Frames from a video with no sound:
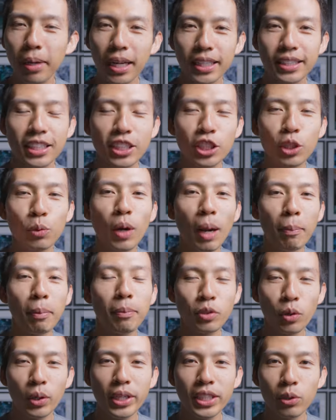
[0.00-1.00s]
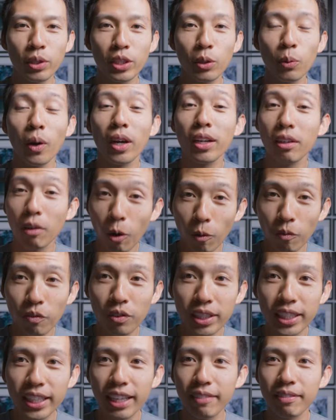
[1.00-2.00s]
But to wrap up 2021,
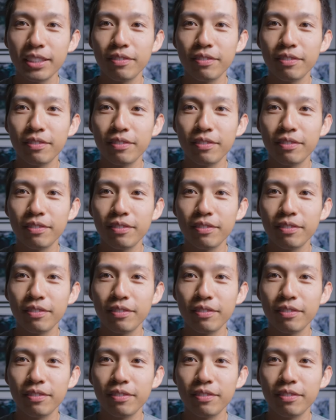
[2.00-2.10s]
hopefully if